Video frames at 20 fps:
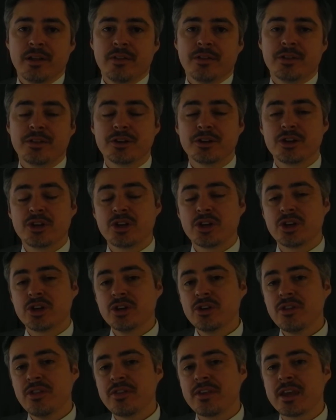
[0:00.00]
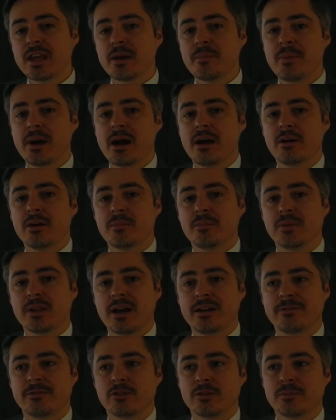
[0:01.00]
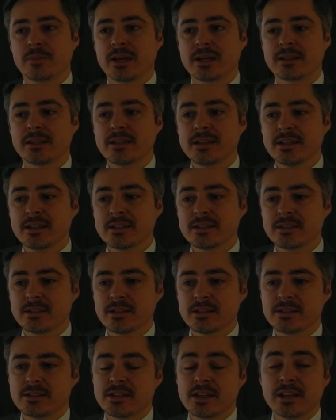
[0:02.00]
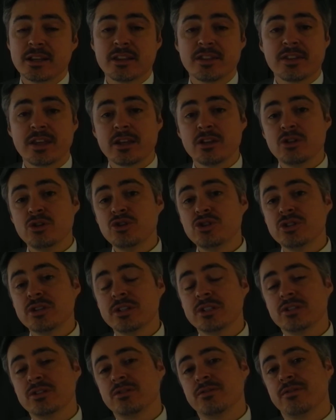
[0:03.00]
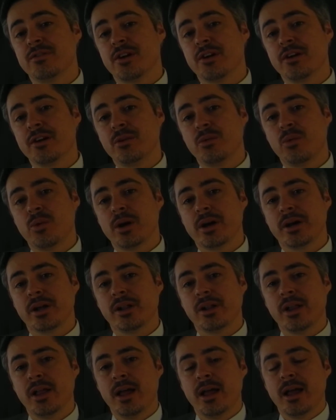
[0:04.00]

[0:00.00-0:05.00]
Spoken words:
The good thing about a platform like this is that they usually do very well